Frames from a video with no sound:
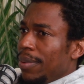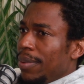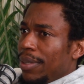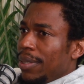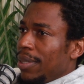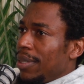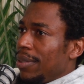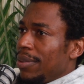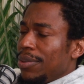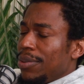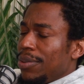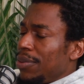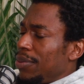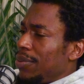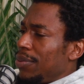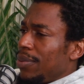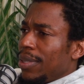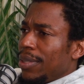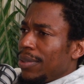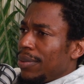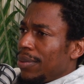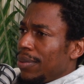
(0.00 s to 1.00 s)
But now it's
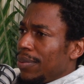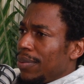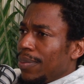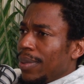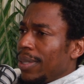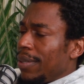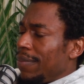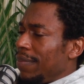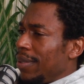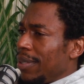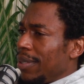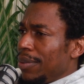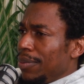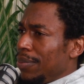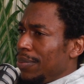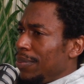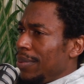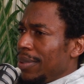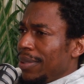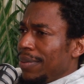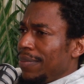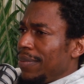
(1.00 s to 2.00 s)
just you and your wife
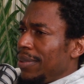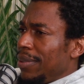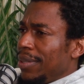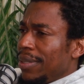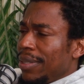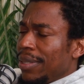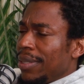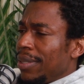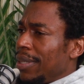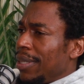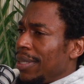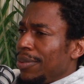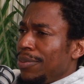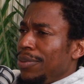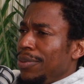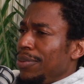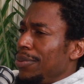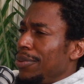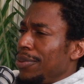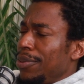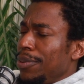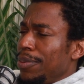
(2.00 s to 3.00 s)
that do everything. And how
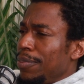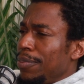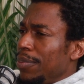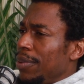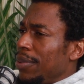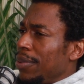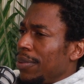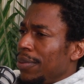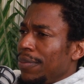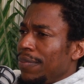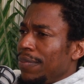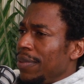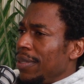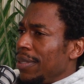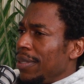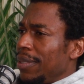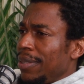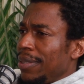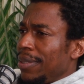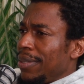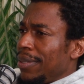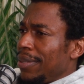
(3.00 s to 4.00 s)
do you cope with all of
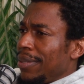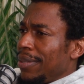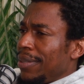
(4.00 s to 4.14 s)
that?